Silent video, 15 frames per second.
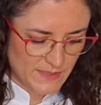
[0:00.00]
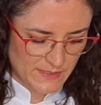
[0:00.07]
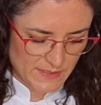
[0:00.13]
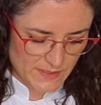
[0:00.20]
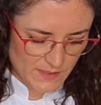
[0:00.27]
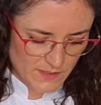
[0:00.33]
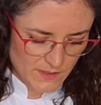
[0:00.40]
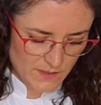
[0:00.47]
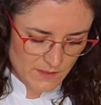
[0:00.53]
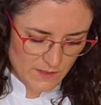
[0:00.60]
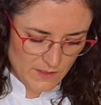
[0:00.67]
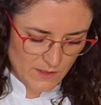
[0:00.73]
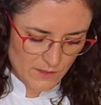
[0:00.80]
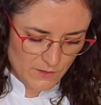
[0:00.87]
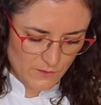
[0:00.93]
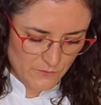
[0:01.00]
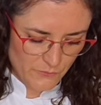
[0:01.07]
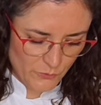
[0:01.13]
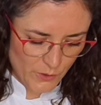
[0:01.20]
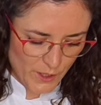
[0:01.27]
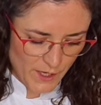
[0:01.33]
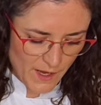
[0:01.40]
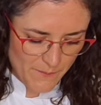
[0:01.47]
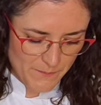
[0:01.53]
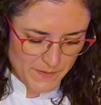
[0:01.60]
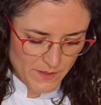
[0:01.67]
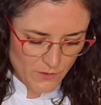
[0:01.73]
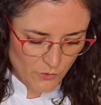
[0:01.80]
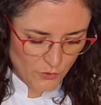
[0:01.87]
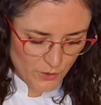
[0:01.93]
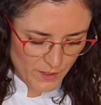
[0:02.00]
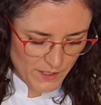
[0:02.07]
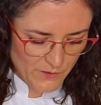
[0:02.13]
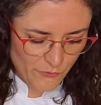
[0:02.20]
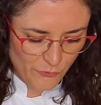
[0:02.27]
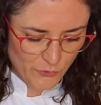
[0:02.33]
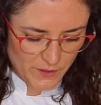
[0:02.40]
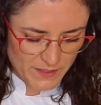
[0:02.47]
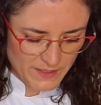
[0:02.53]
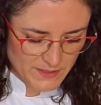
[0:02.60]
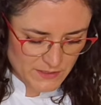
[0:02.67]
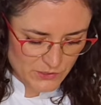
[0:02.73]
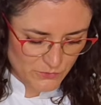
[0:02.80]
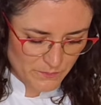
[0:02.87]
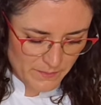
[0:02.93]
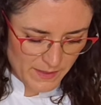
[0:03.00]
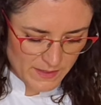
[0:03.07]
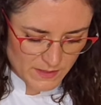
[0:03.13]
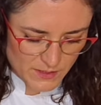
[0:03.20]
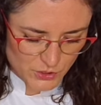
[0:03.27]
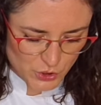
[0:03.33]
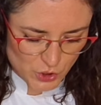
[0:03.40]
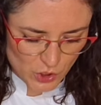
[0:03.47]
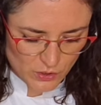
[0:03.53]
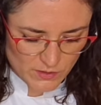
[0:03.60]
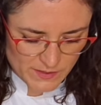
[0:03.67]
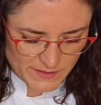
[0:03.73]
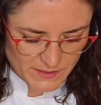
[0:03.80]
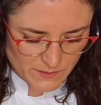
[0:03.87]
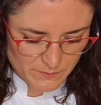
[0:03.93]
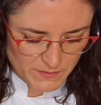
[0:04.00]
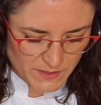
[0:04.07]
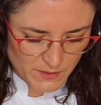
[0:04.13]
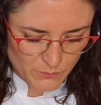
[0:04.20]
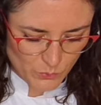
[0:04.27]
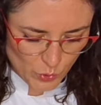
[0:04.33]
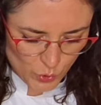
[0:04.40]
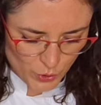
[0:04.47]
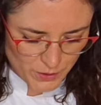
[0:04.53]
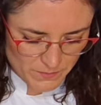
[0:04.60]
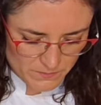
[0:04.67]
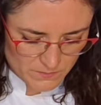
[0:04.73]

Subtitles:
see if we're happy or if we need to melt the chocolate a bit more.